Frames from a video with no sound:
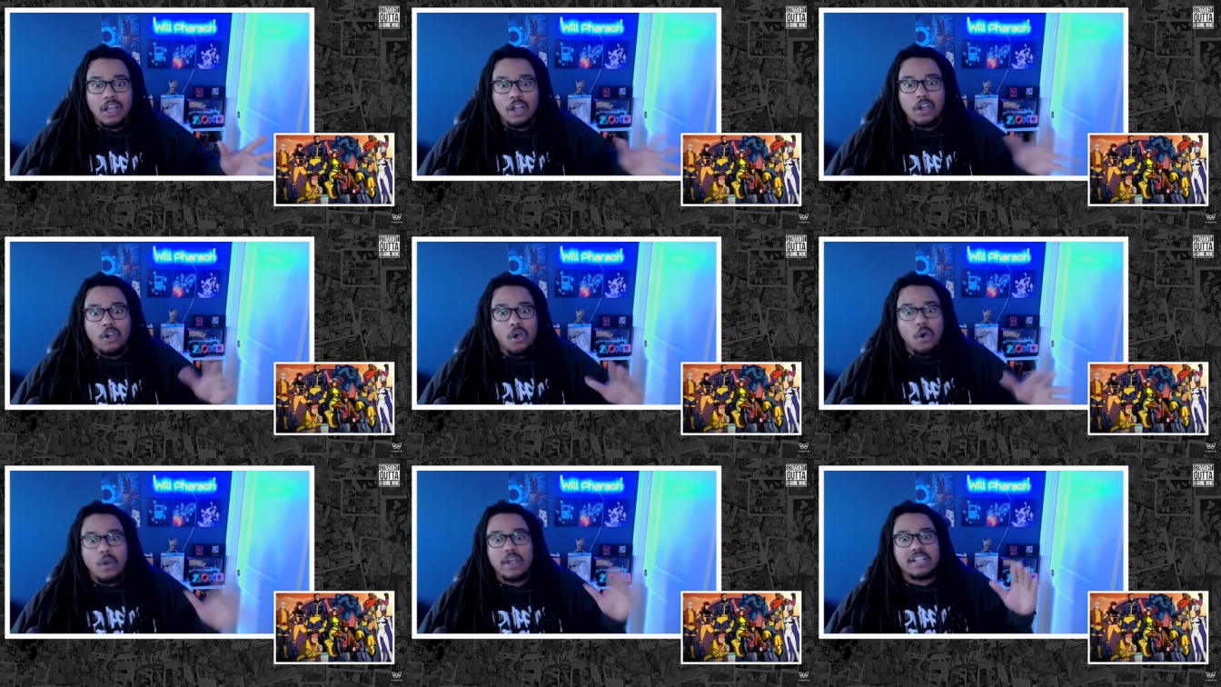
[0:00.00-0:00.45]

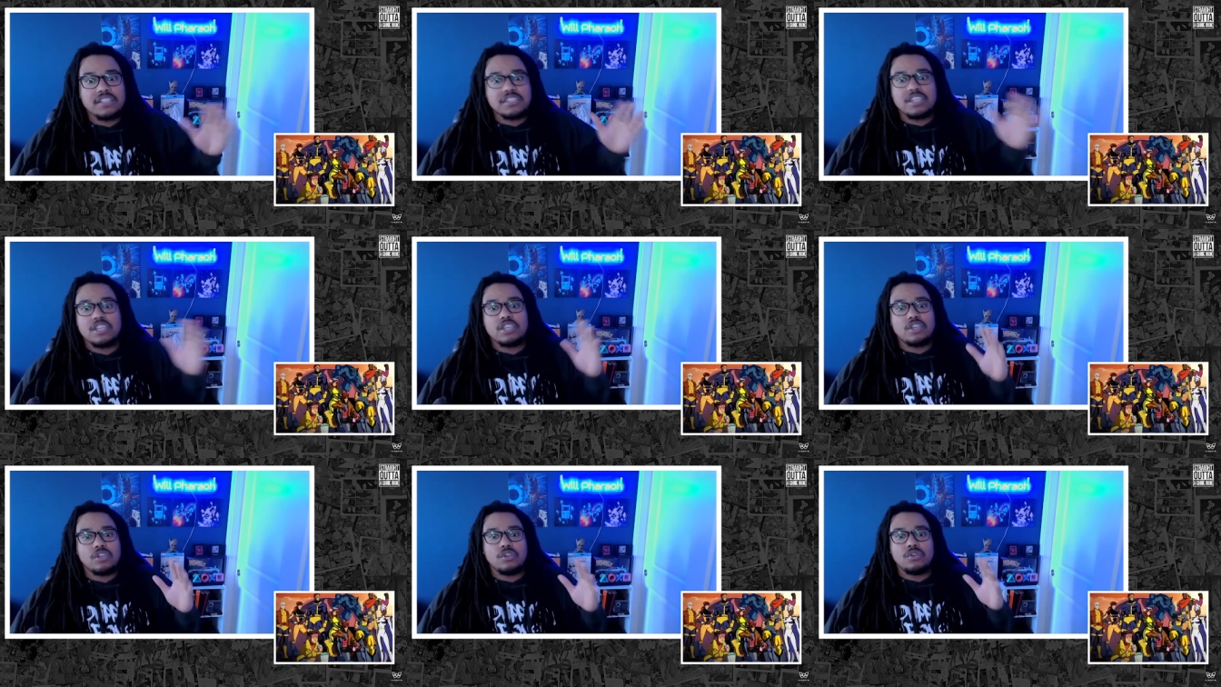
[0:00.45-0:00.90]
going
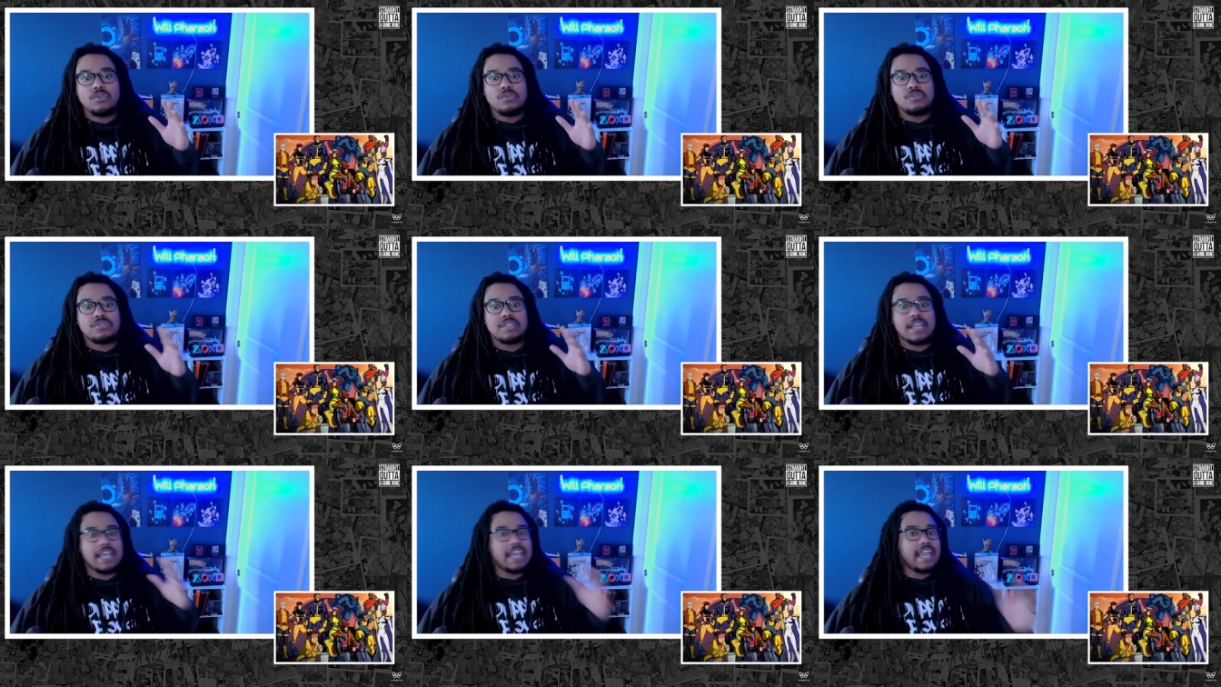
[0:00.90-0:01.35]
to
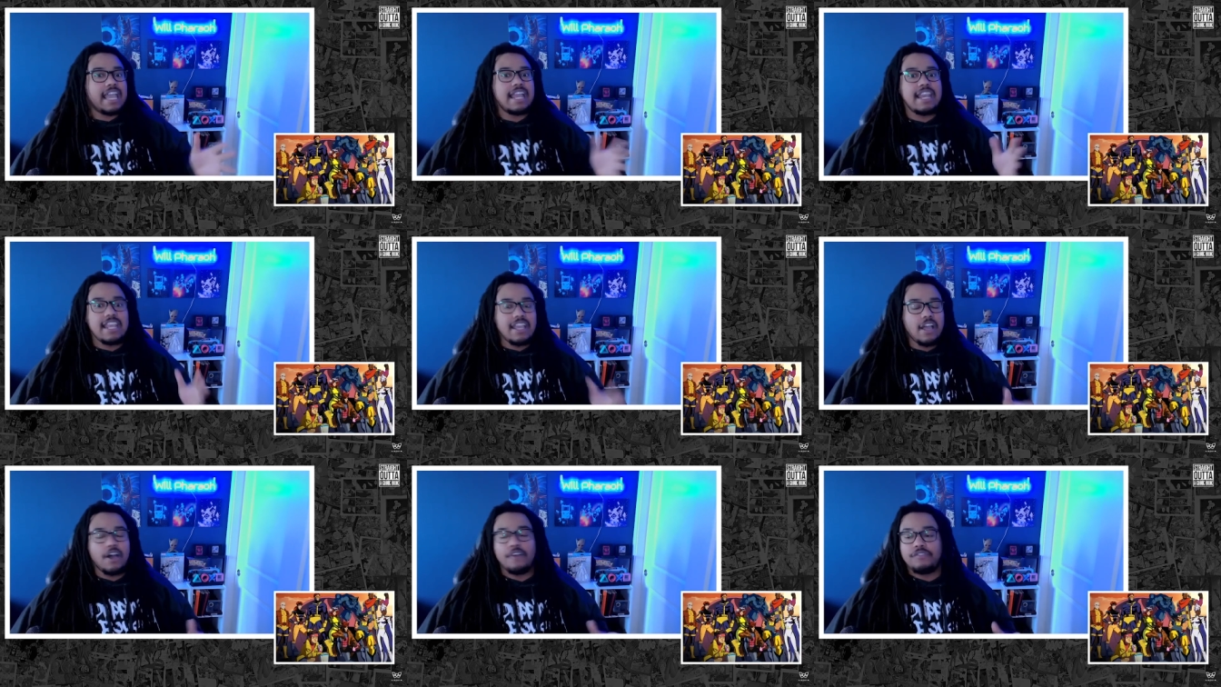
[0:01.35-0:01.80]
use
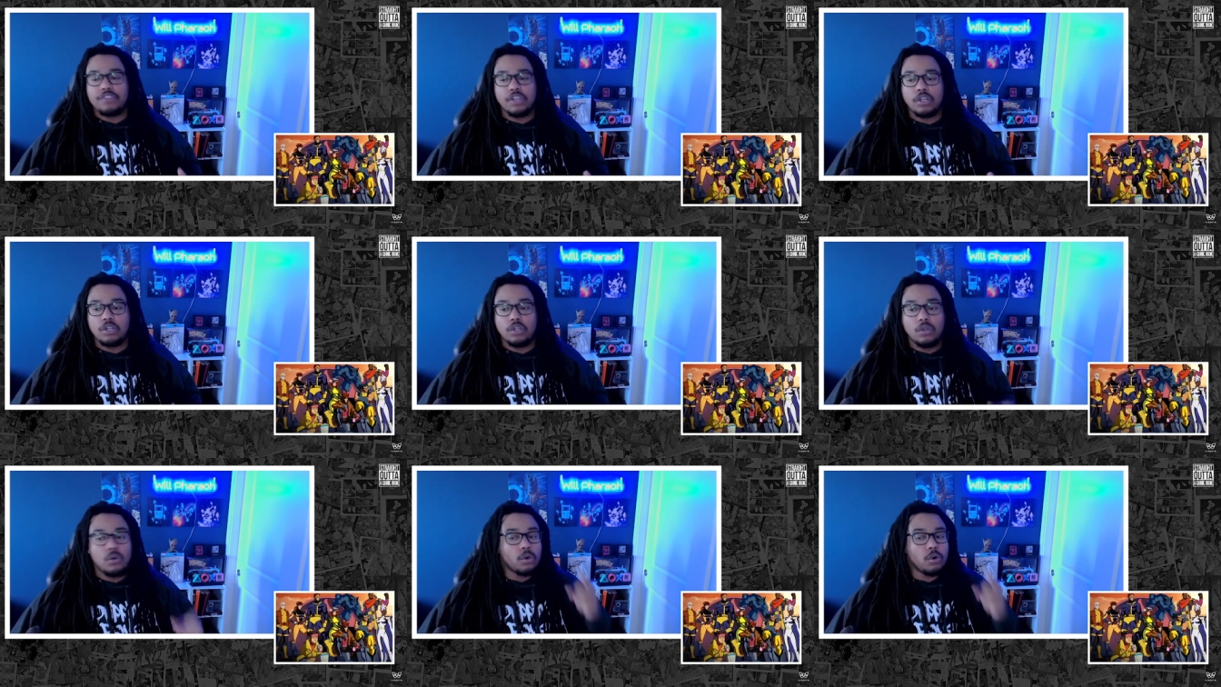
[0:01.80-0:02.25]
any of the
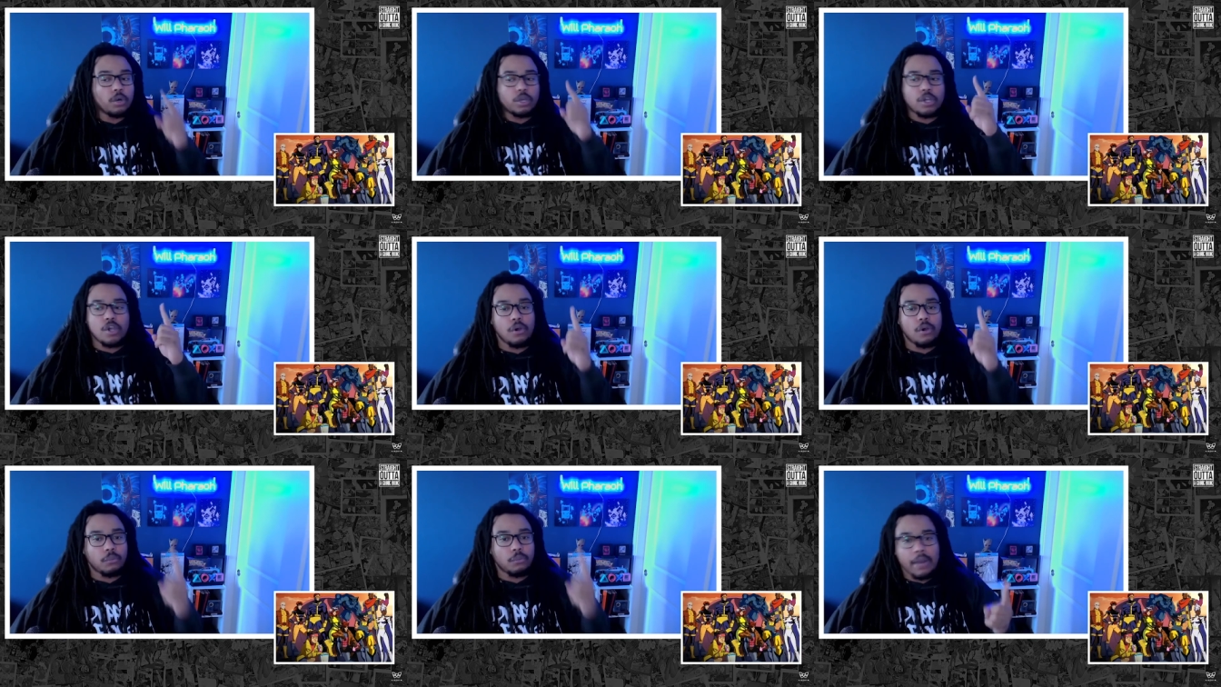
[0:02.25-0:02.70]
lore
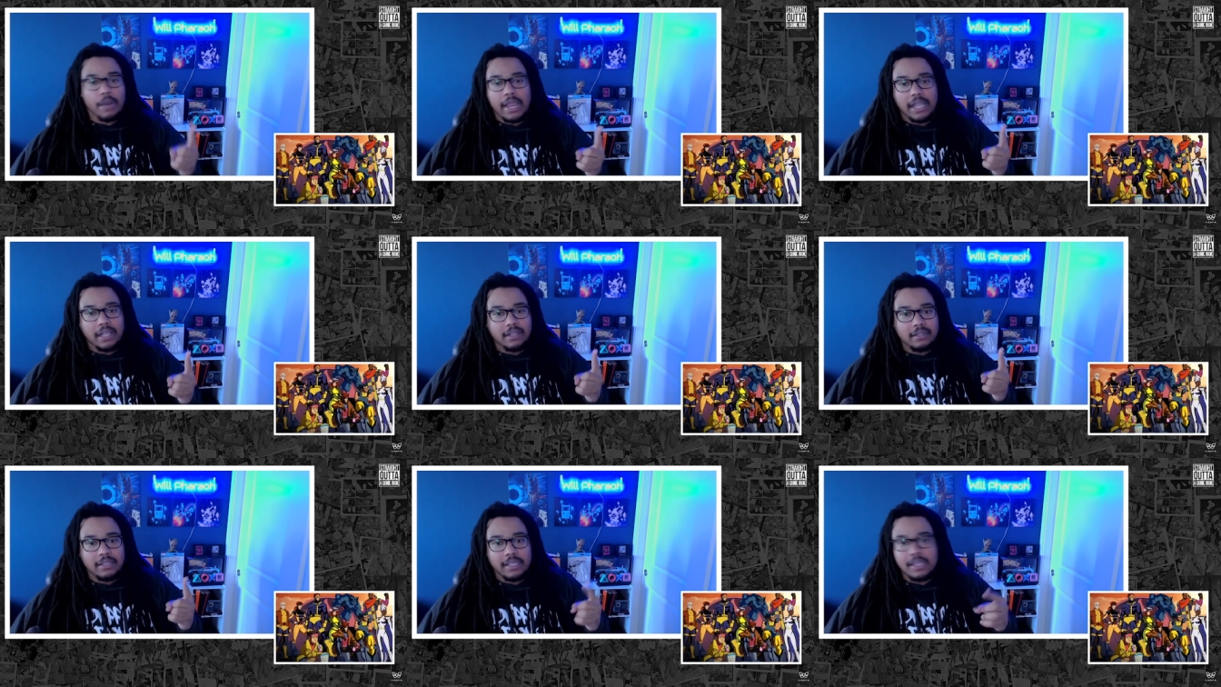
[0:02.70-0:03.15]

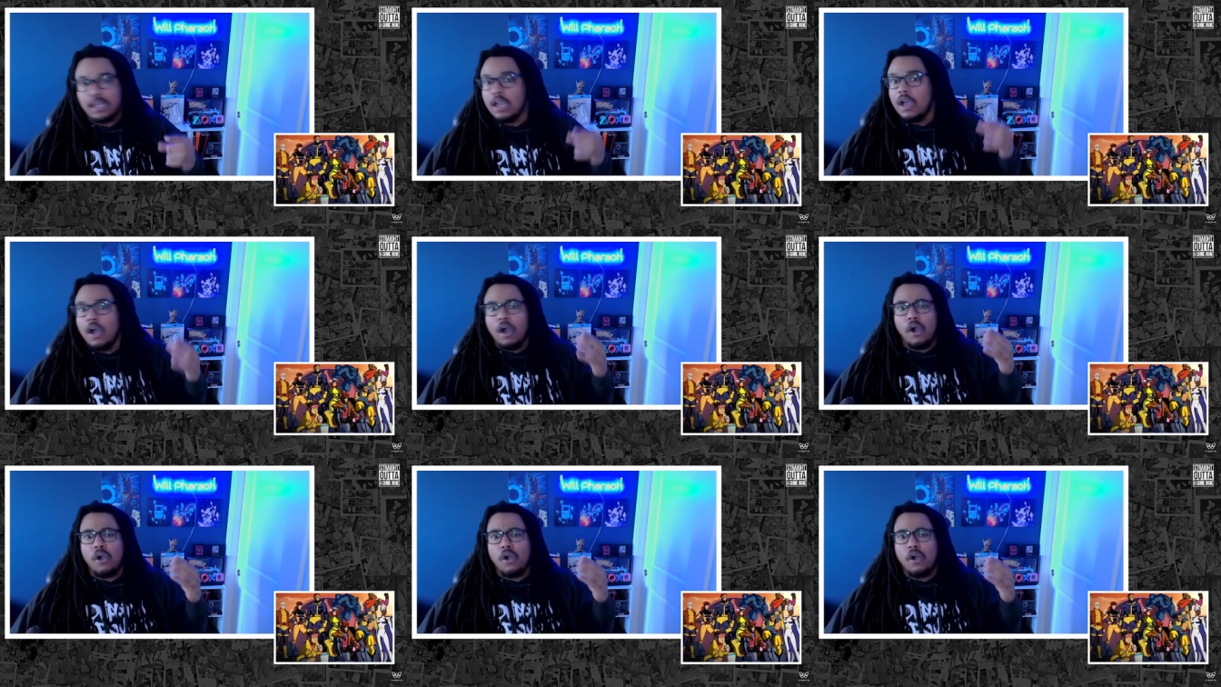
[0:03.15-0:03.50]
correctly